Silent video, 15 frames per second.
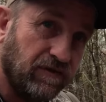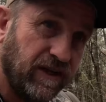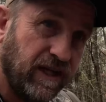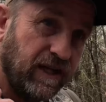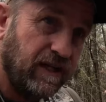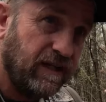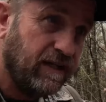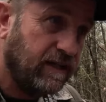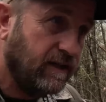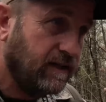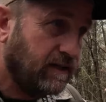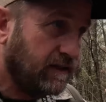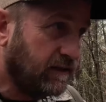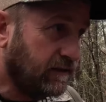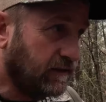feeding.
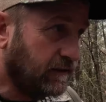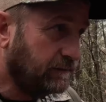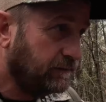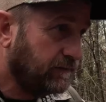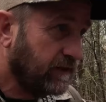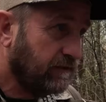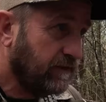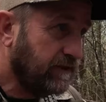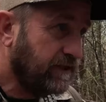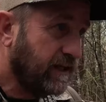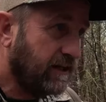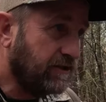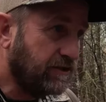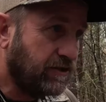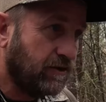If he's
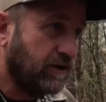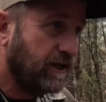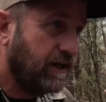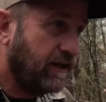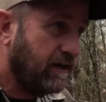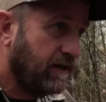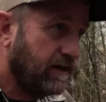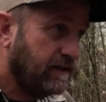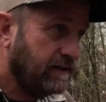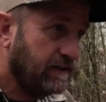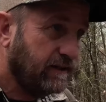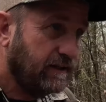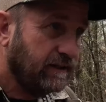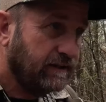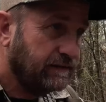got a strut area,
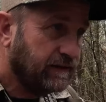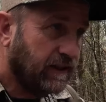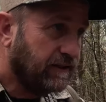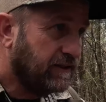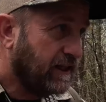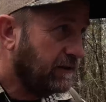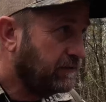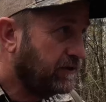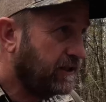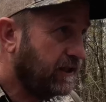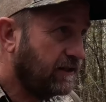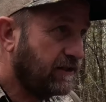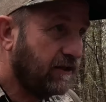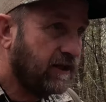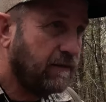a lot of times if
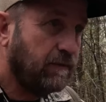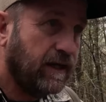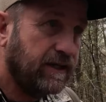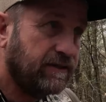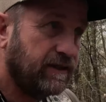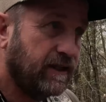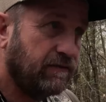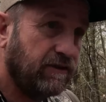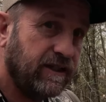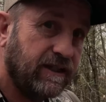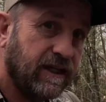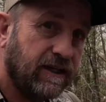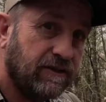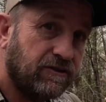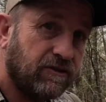you get a turkey by itself, he's
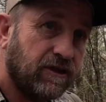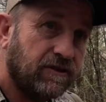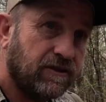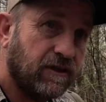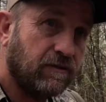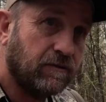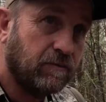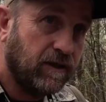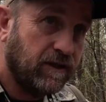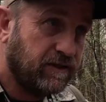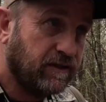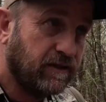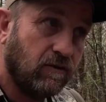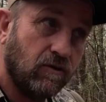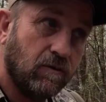got a strut zone,
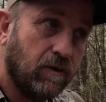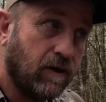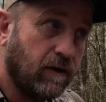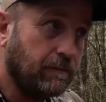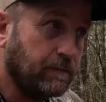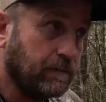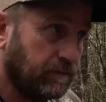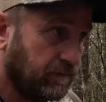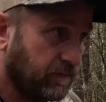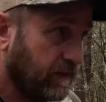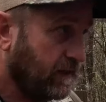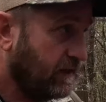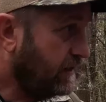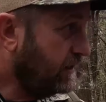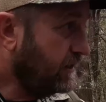especially an older bird.
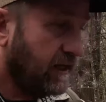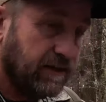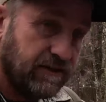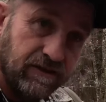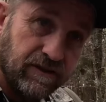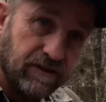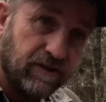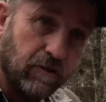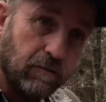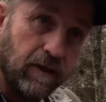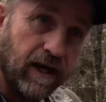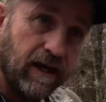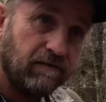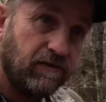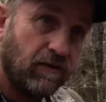He likes to just go
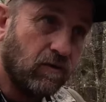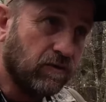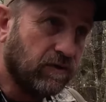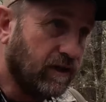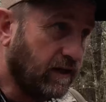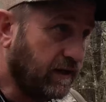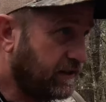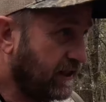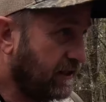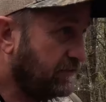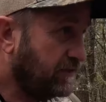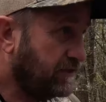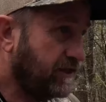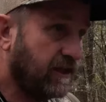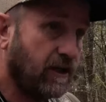back and forth, and a lot of
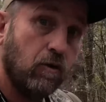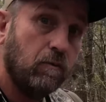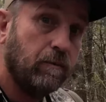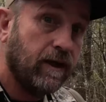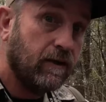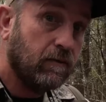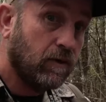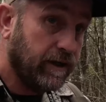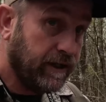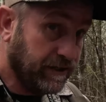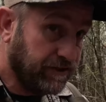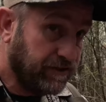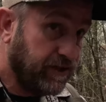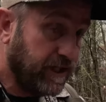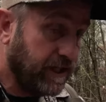times it's in an open area where he
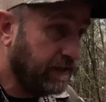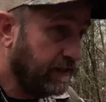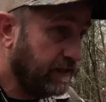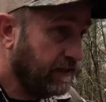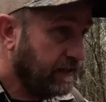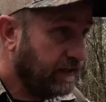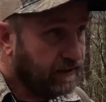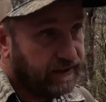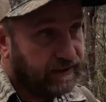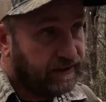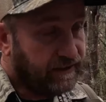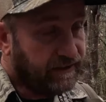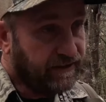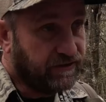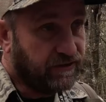can see,
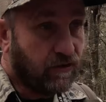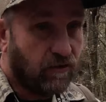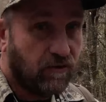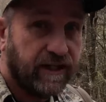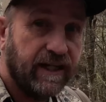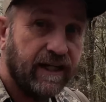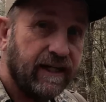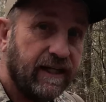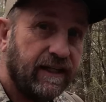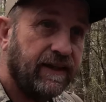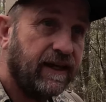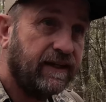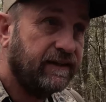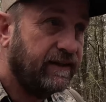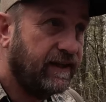and it's hard to get in
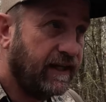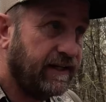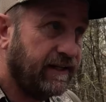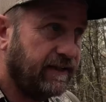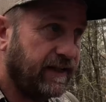that a